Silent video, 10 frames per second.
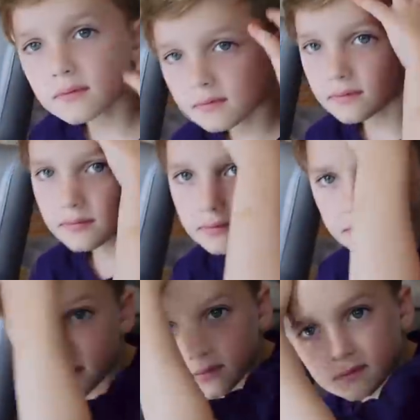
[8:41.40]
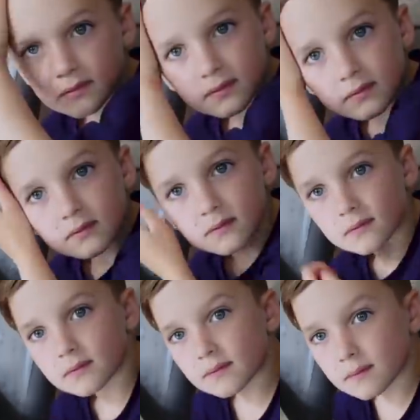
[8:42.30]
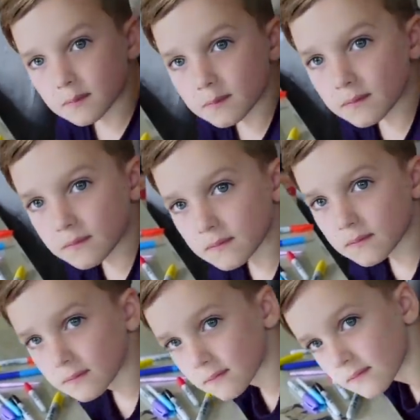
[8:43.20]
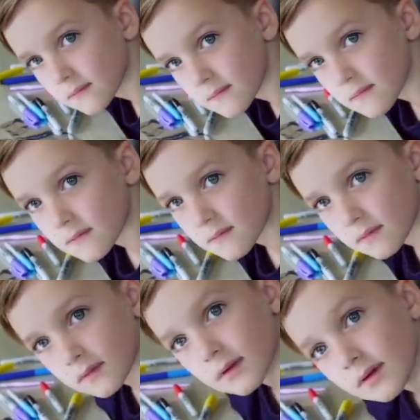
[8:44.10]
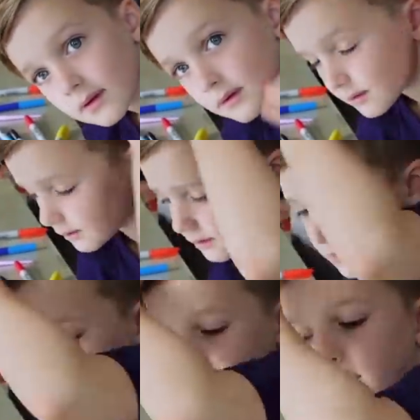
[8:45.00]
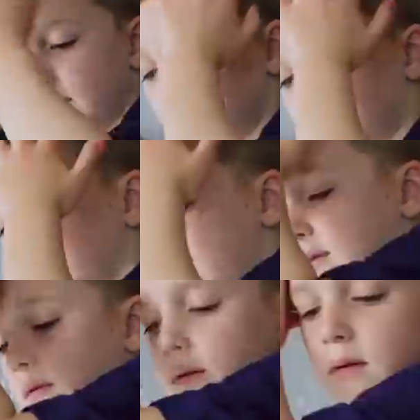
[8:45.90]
to use like tin foil, because then when you color on it, it's still shiny, like a fish, like